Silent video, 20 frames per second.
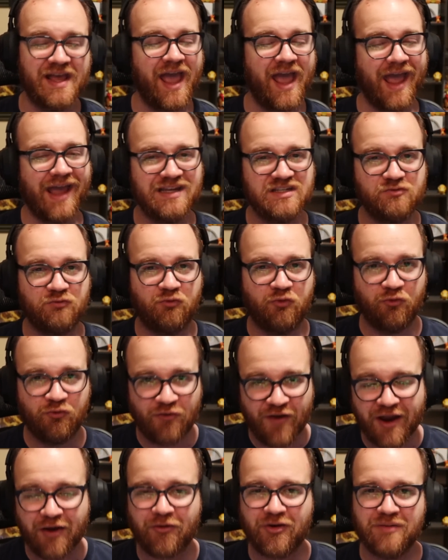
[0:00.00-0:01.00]
is
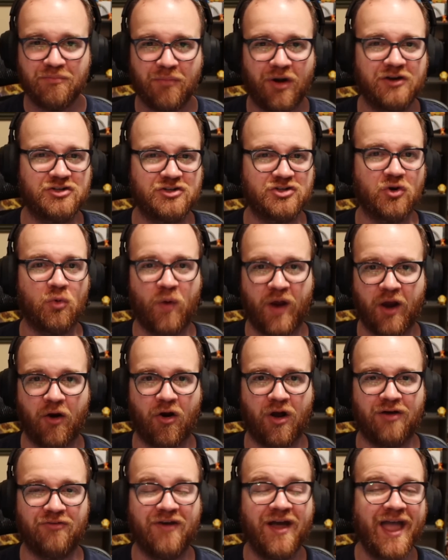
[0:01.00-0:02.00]
very much aware
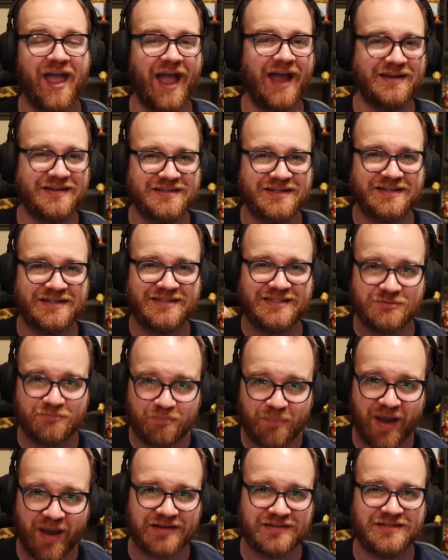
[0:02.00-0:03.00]
of and is
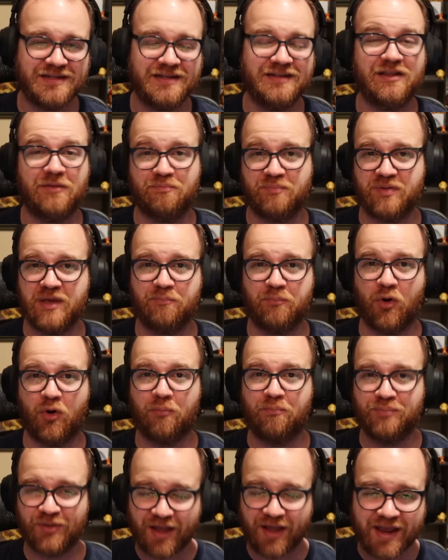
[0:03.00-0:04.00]
expecting the people
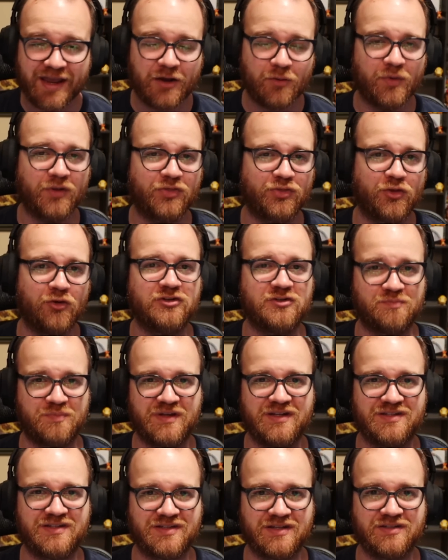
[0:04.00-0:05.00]
playing with those
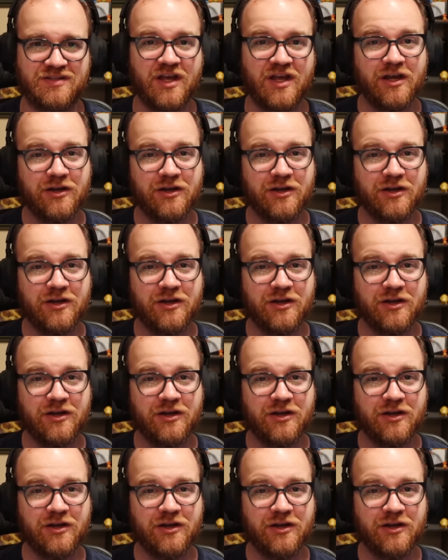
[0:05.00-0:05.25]
pieces